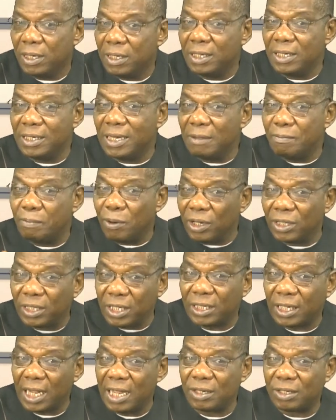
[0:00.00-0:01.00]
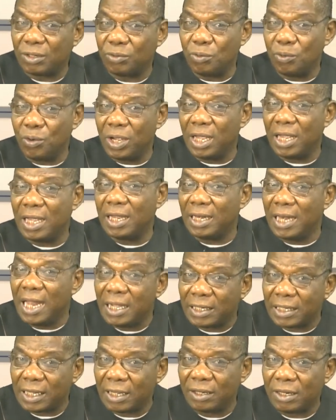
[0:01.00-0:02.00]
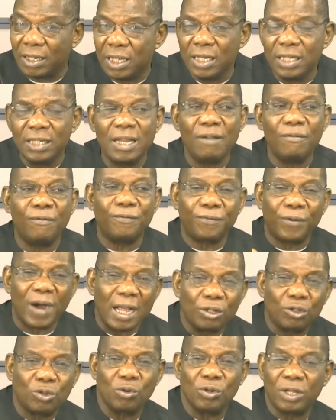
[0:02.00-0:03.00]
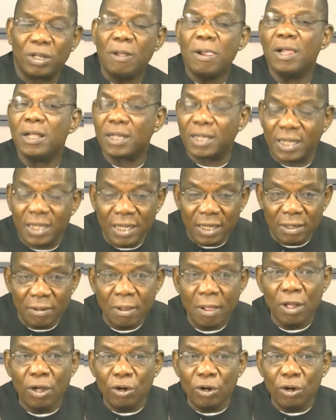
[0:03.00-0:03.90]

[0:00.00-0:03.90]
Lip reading: The politicians we elected, they fight to kill,